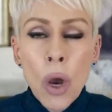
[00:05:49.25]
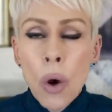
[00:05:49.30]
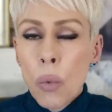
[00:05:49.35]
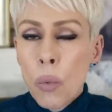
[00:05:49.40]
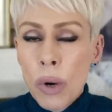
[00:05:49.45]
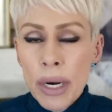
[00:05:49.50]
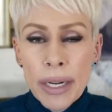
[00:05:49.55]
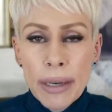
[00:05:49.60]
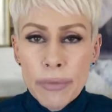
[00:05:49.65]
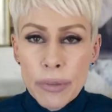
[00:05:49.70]

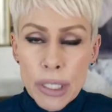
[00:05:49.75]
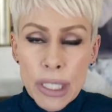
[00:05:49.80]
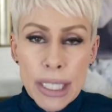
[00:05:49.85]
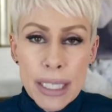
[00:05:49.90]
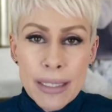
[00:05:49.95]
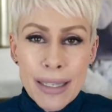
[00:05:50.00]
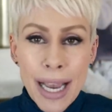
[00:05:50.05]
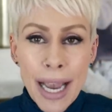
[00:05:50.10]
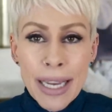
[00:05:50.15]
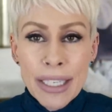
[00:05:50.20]
Whatever it
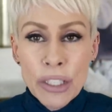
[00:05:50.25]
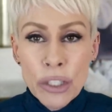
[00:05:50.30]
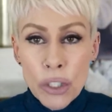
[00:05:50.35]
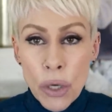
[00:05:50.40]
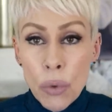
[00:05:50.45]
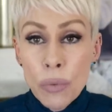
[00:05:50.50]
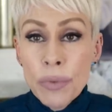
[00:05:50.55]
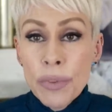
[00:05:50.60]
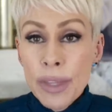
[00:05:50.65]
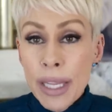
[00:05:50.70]
is, I
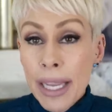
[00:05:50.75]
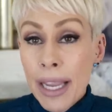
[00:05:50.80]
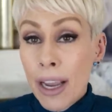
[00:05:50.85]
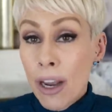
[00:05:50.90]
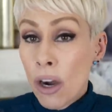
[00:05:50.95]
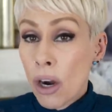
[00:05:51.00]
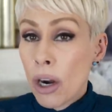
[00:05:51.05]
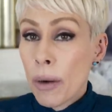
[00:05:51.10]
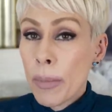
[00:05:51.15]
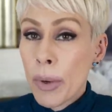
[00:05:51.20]
don't
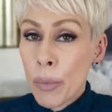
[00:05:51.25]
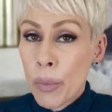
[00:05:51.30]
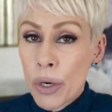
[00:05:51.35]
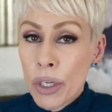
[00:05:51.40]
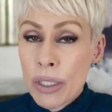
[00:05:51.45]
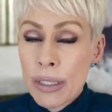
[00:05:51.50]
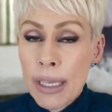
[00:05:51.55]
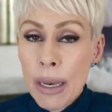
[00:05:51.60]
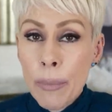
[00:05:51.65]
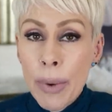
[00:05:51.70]
think karma
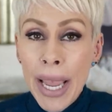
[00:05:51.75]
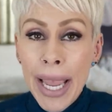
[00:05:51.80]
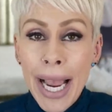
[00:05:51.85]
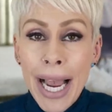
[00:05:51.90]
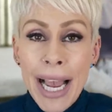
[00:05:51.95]
works that way.